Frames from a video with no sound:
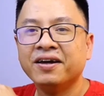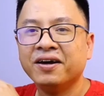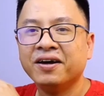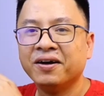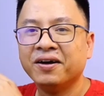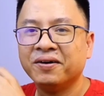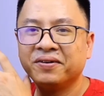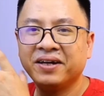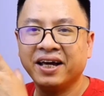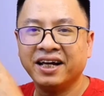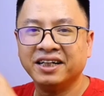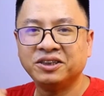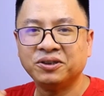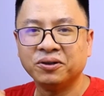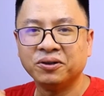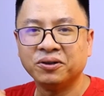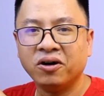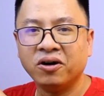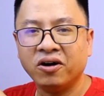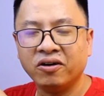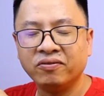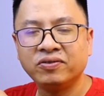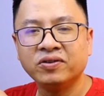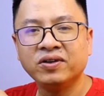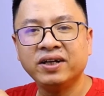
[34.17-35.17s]
Okay, so
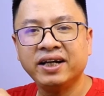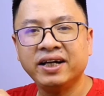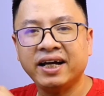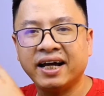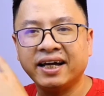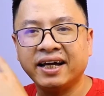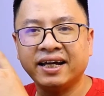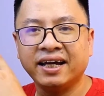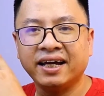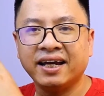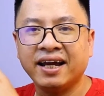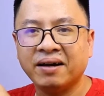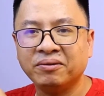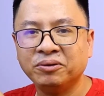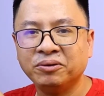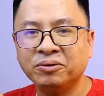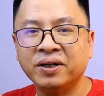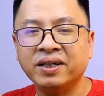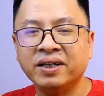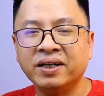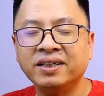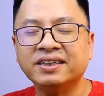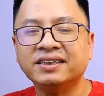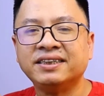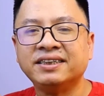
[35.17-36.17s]
hopefully I can help you
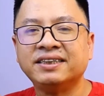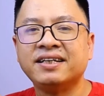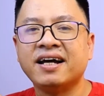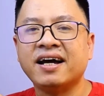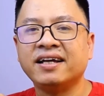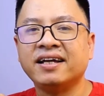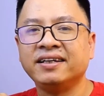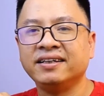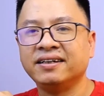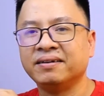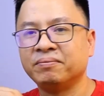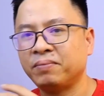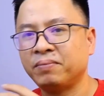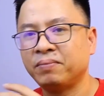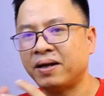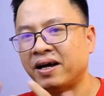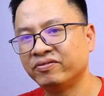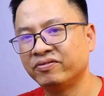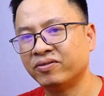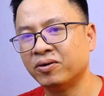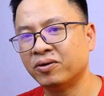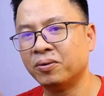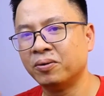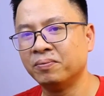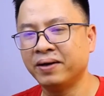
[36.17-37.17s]
understand the
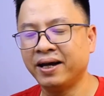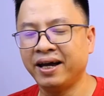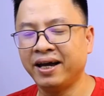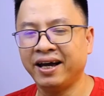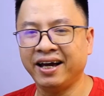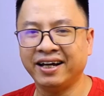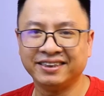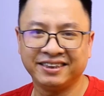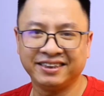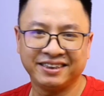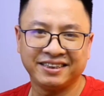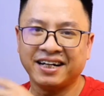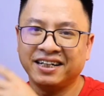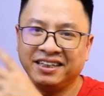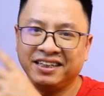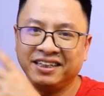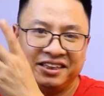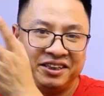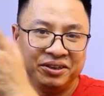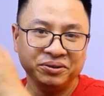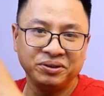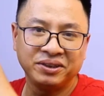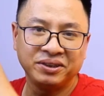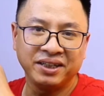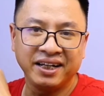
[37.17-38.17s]
platform and start
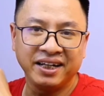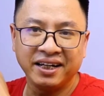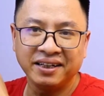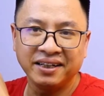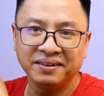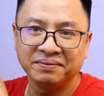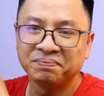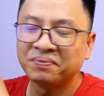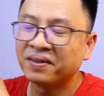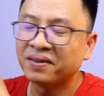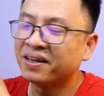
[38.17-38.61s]
using it.